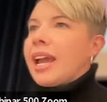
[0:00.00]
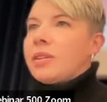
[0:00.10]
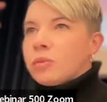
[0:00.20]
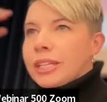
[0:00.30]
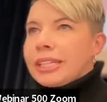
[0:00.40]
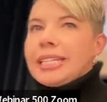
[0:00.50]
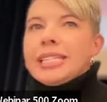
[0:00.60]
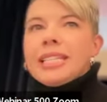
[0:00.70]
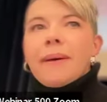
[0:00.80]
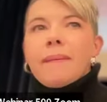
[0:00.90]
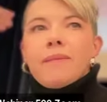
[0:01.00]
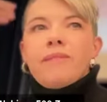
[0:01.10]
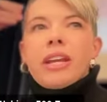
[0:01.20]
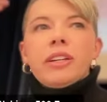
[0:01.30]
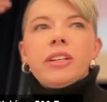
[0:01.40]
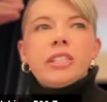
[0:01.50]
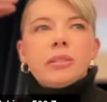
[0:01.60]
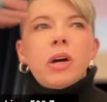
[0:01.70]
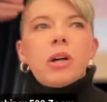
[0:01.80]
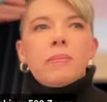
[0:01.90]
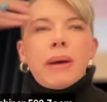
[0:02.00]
and release that very small